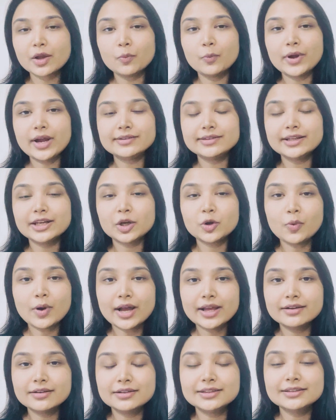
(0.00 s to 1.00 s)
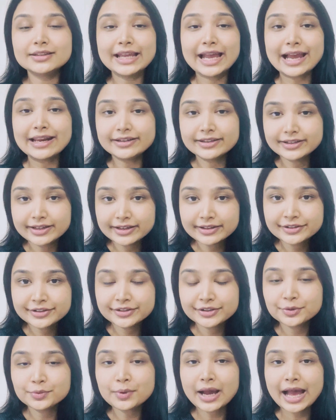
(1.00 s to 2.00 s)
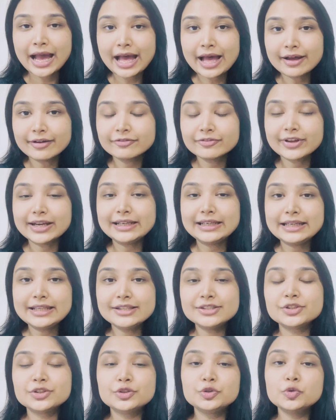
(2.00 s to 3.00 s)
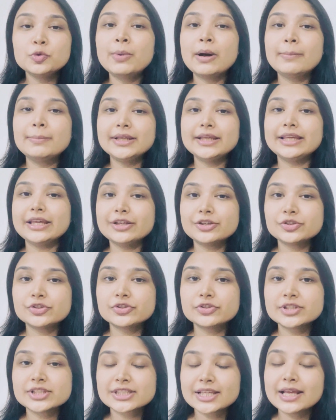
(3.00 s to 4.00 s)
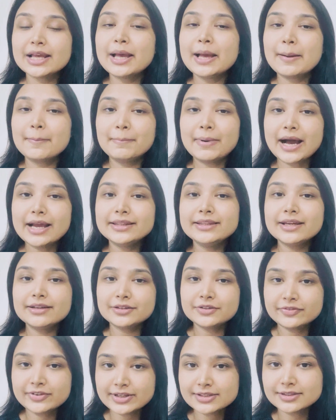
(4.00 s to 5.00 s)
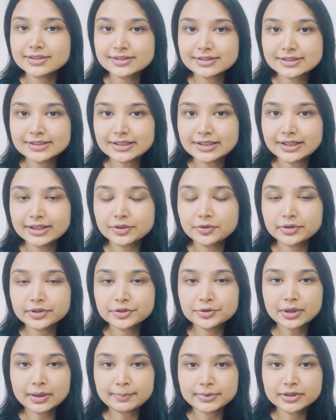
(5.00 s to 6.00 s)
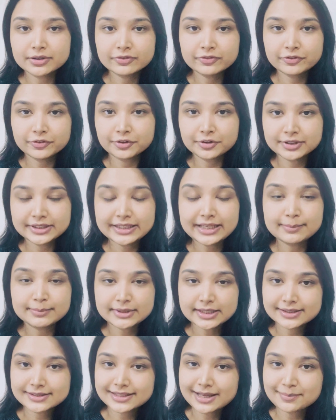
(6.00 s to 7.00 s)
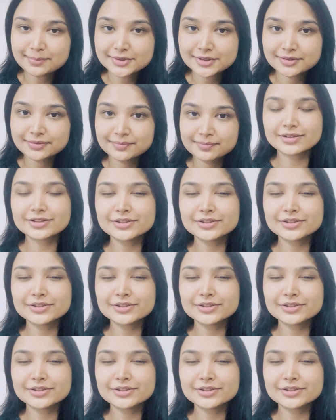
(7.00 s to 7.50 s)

where they require the candidate to have at least 2 publications by the end of residency in order to appear for the MD exams.